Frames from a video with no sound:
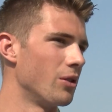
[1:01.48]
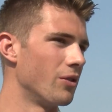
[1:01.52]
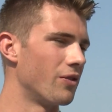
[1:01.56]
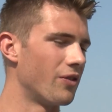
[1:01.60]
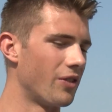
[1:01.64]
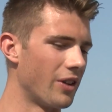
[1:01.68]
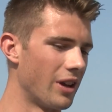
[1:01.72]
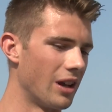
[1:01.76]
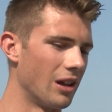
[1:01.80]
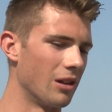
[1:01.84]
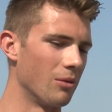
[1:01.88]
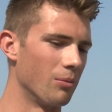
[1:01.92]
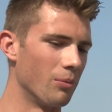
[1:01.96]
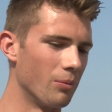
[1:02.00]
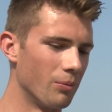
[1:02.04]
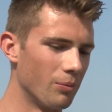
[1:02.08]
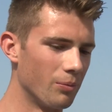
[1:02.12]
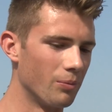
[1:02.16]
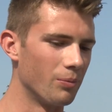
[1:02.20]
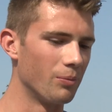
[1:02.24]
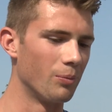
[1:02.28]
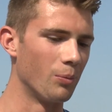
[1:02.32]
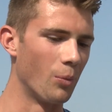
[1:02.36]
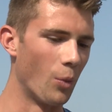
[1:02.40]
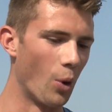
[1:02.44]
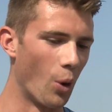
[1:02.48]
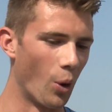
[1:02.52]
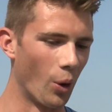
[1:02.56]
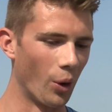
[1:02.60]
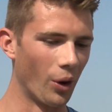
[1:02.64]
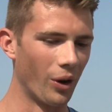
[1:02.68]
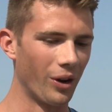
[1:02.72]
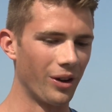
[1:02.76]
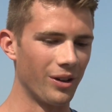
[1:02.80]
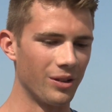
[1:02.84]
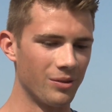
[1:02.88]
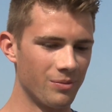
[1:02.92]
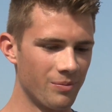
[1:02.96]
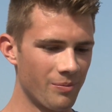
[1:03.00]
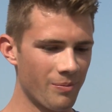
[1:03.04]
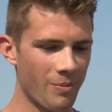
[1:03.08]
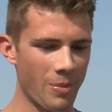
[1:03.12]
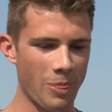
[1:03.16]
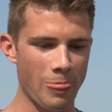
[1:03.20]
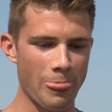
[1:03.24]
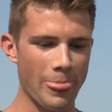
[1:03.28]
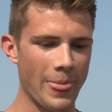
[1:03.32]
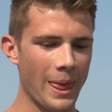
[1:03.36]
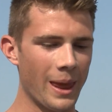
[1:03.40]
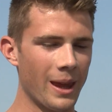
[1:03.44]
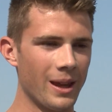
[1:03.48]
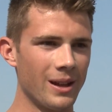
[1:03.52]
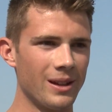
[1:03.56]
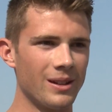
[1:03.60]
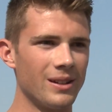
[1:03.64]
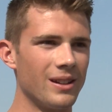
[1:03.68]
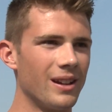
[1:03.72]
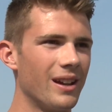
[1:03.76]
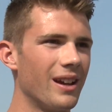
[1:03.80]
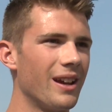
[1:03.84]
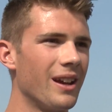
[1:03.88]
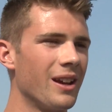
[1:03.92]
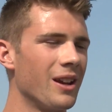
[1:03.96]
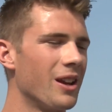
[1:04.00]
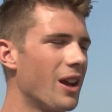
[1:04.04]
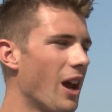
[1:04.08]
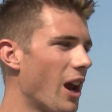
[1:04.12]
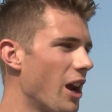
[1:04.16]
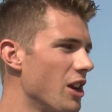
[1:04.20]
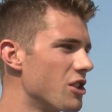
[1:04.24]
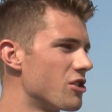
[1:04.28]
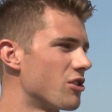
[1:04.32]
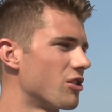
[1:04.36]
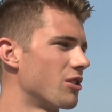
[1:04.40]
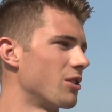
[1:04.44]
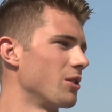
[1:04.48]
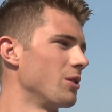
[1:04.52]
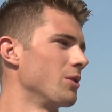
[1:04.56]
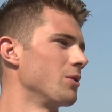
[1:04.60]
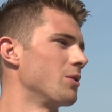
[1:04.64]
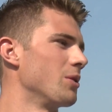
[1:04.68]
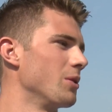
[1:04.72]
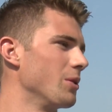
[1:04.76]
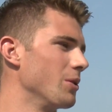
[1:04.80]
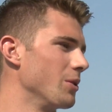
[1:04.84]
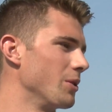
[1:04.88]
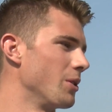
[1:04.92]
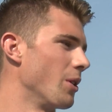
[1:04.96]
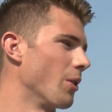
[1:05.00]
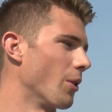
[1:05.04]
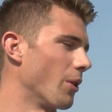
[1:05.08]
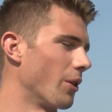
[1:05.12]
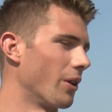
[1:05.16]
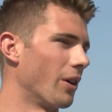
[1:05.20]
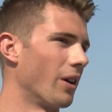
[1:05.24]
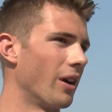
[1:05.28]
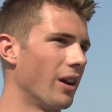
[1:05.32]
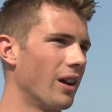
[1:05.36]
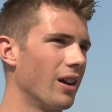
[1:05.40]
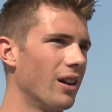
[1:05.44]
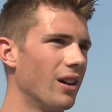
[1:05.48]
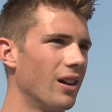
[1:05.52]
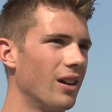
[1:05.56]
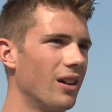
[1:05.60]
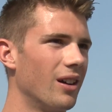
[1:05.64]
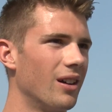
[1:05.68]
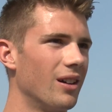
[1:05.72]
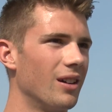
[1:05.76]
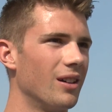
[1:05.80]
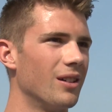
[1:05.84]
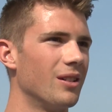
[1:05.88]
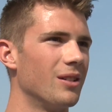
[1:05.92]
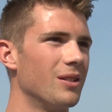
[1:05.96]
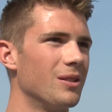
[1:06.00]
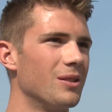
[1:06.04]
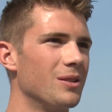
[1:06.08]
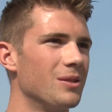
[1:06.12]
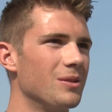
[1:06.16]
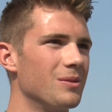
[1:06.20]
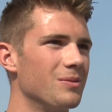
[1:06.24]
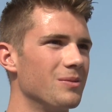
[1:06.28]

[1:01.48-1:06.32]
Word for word: you feel more engaged to, to your. Uh...